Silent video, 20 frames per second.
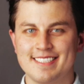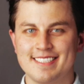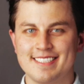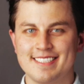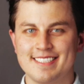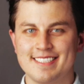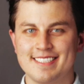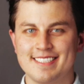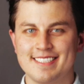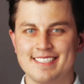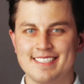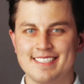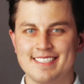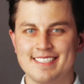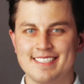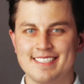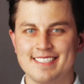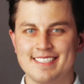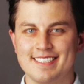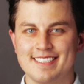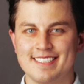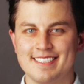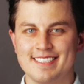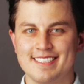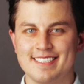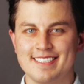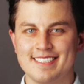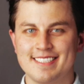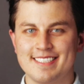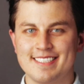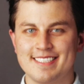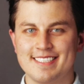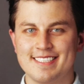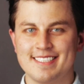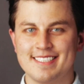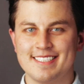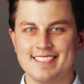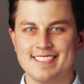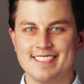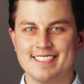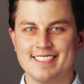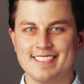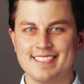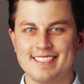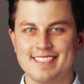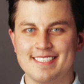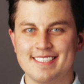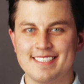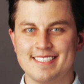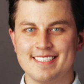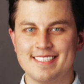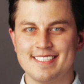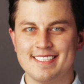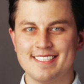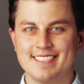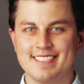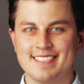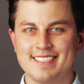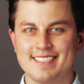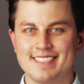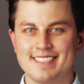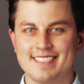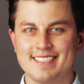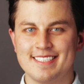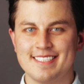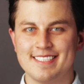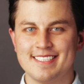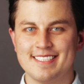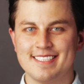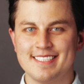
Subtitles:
(not speaking)